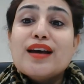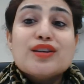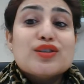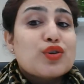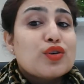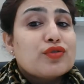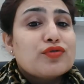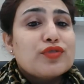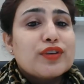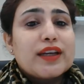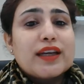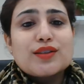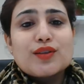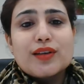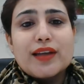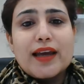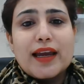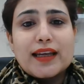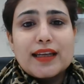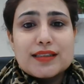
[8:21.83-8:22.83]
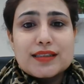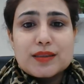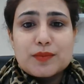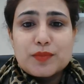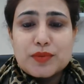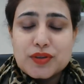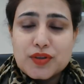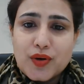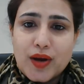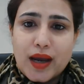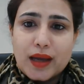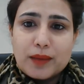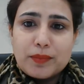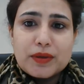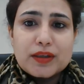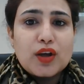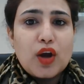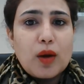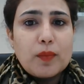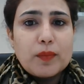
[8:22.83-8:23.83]
Don't forget to like and subscribe
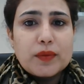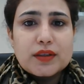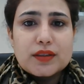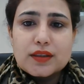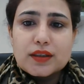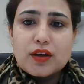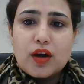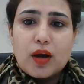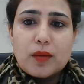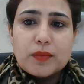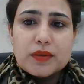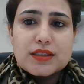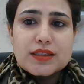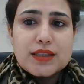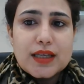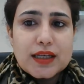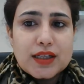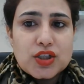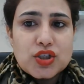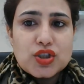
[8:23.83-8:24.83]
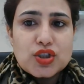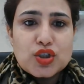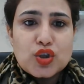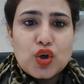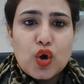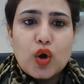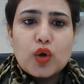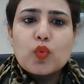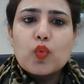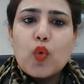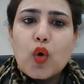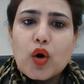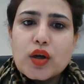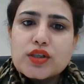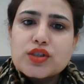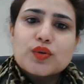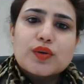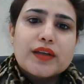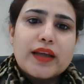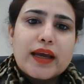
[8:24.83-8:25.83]
and comment in the comments section on what
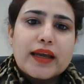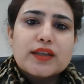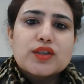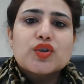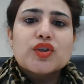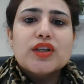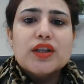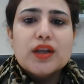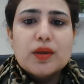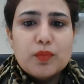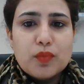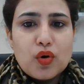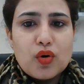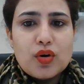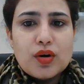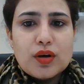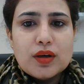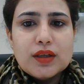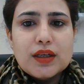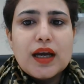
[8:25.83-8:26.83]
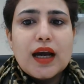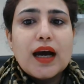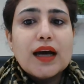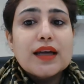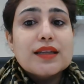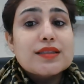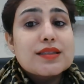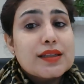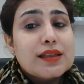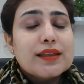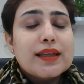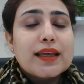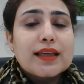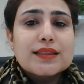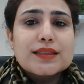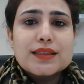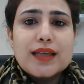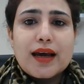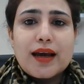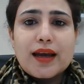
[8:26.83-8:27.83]
you'd like to hear more. Until
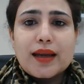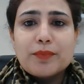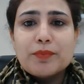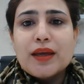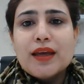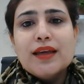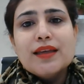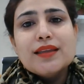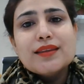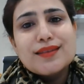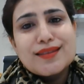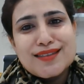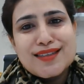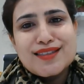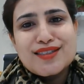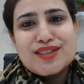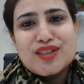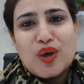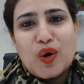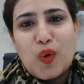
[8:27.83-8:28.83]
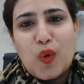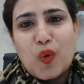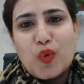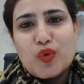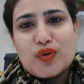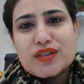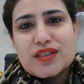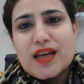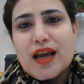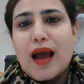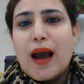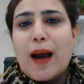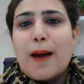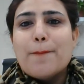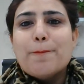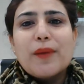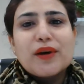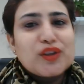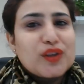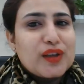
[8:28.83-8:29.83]
next time, this is your host,
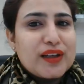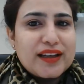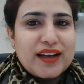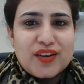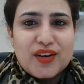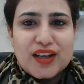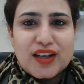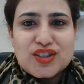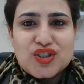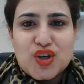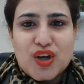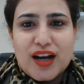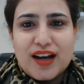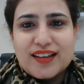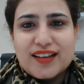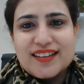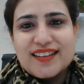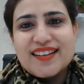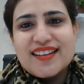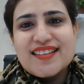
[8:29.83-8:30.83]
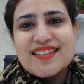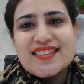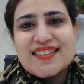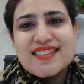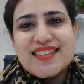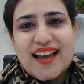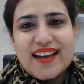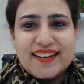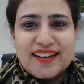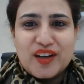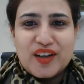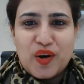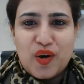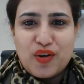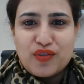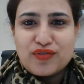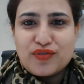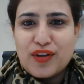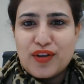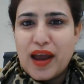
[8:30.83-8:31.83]
Madhulika Rachahan, signing
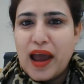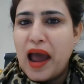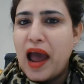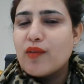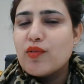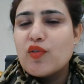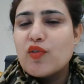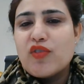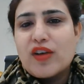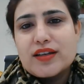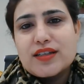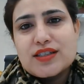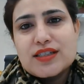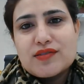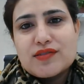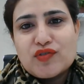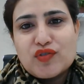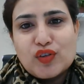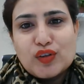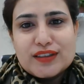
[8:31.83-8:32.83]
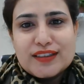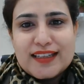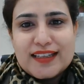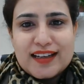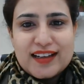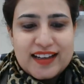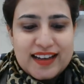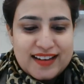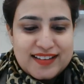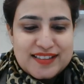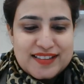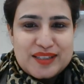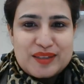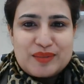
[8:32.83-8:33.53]
off. Have a wonderful day ahead.